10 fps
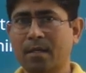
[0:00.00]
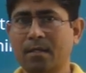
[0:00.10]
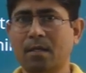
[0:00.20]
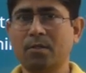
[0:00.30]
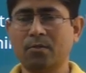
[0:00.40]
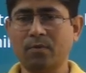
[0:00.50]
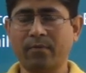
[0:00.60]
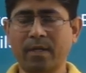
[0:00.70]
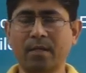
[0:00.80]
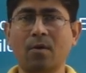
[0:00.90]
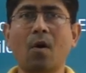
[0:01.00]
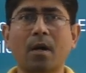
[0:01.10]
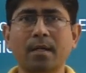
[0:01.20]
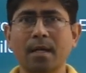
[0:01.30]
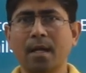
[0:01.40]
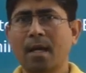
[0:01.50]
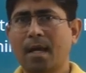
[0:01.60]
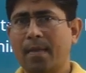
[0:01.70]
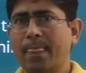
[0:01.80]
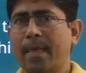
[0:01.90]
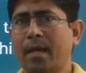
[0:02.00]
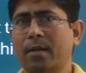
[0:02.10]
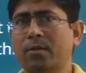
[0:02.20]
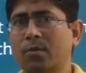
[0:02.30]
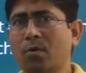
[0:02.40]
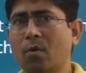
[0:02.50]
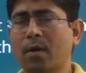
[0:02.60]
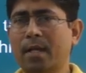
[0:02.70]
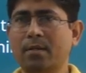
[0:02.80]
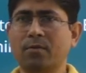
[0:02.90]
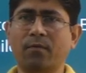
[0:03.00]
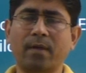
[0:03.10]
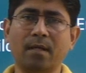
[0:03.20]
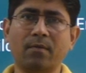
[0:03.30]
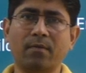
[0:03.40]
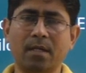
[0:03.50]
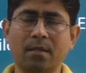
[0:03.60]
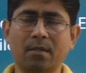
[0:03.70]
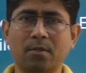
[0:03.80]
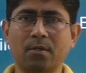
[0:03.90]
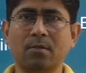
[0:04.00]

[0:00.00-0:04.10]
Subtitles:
Here you are feeling hot, and there you go and you feel very,